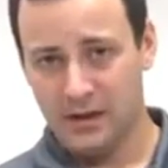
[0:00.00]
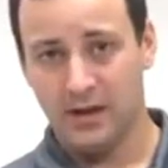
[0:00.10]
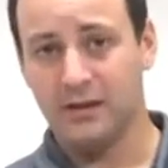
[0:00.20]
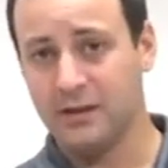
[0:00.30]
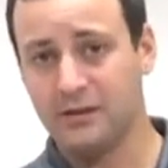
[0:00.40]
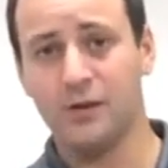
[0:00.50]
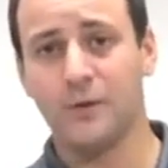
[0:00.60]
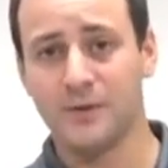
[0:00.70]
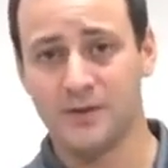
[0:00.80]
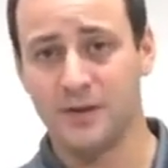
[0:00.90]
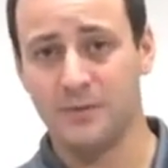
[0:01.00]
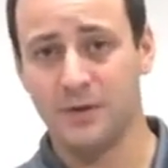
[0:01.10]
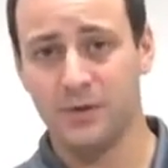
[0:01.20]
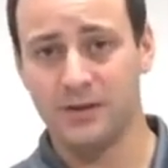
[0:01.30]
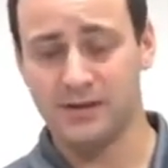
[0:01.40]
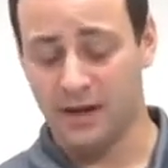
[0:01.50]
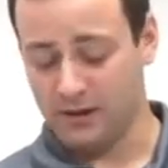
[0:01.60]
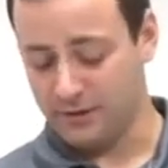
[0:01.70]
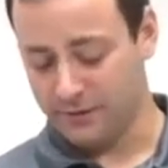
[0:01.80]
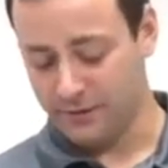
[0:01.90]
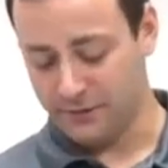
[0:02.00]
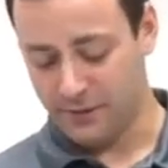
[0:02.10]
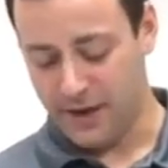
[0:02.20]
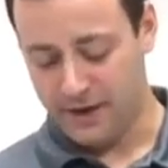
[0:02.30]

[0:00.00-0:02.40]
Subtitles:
I think the Urban's going to be a really solid fit for